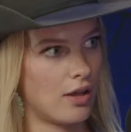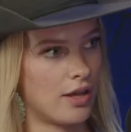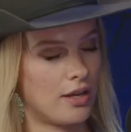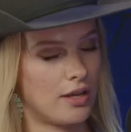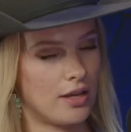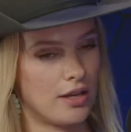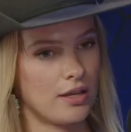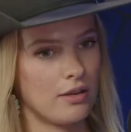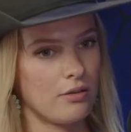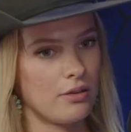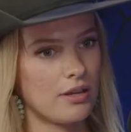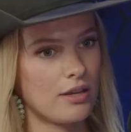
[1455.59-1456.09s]

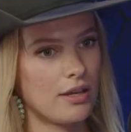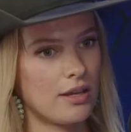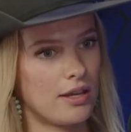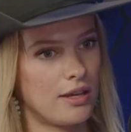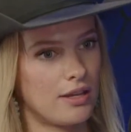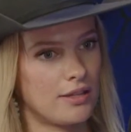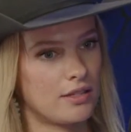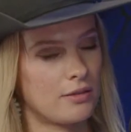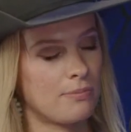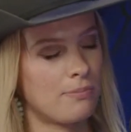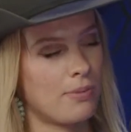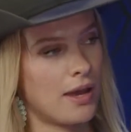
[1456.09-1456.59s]
and
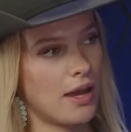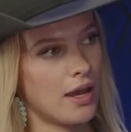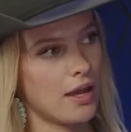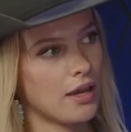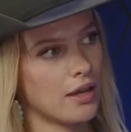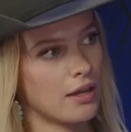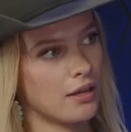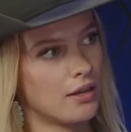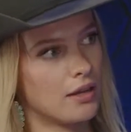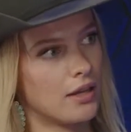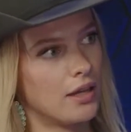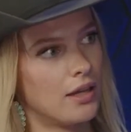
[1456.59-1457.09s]
it's a
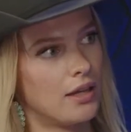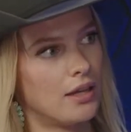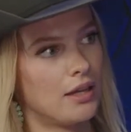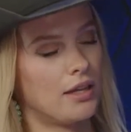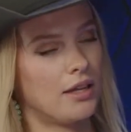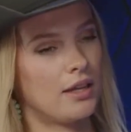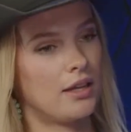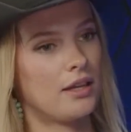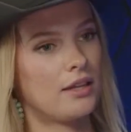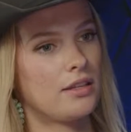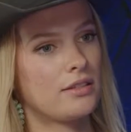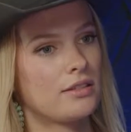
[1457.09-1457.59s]
pain. It
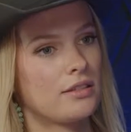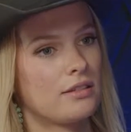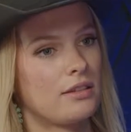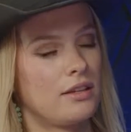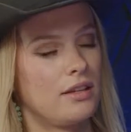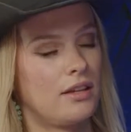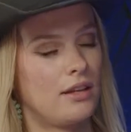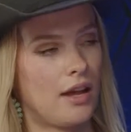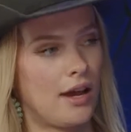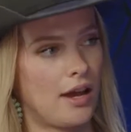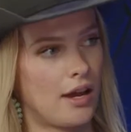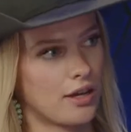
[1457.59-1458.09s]
is
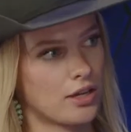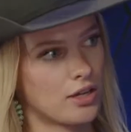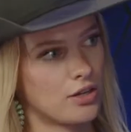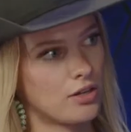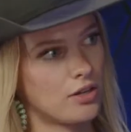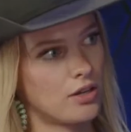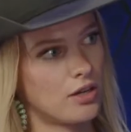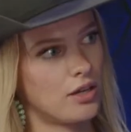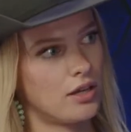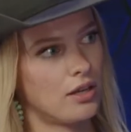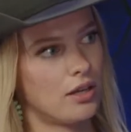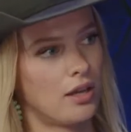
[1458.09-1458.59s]

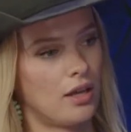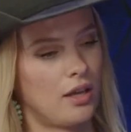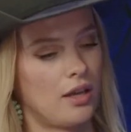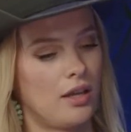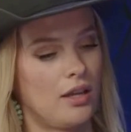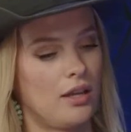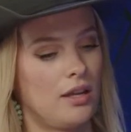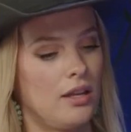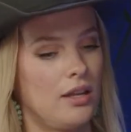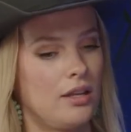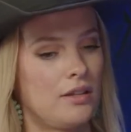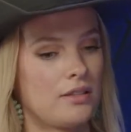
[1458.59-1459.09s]
inaccurate,
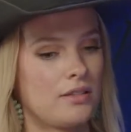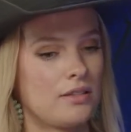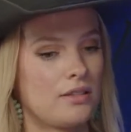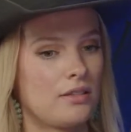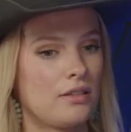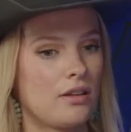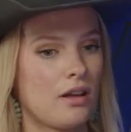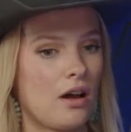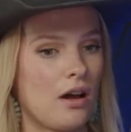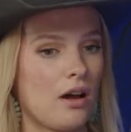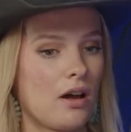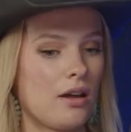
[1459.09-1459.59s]
and it's
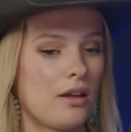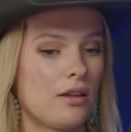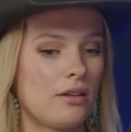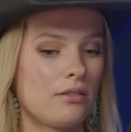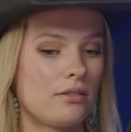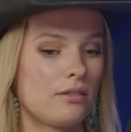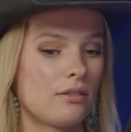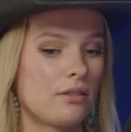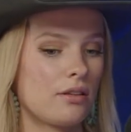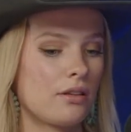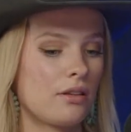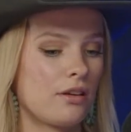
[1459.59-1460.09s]
not
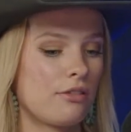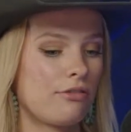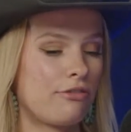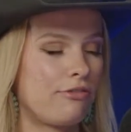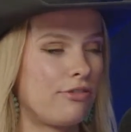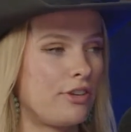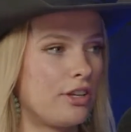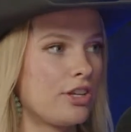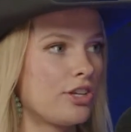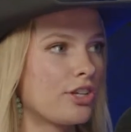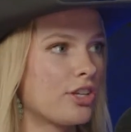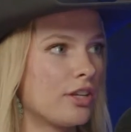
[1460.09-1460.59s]

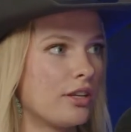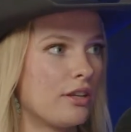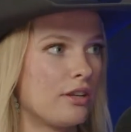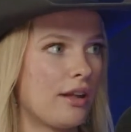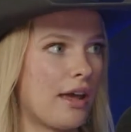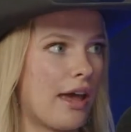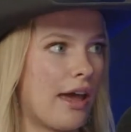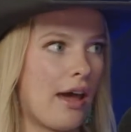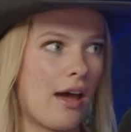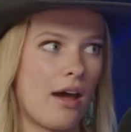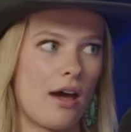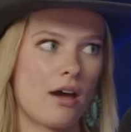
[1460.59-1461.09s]
efficient
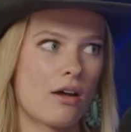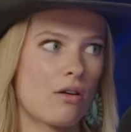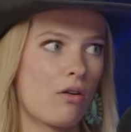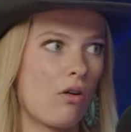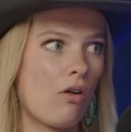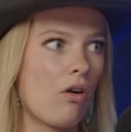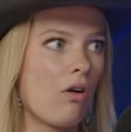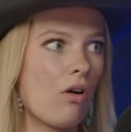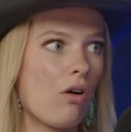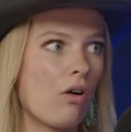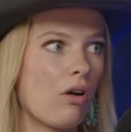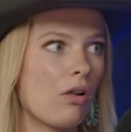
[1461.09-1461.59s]
at
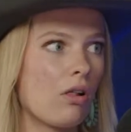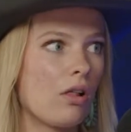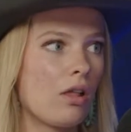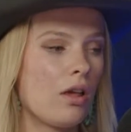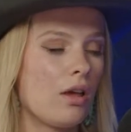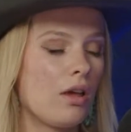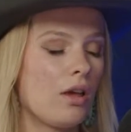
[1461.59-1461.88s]
all.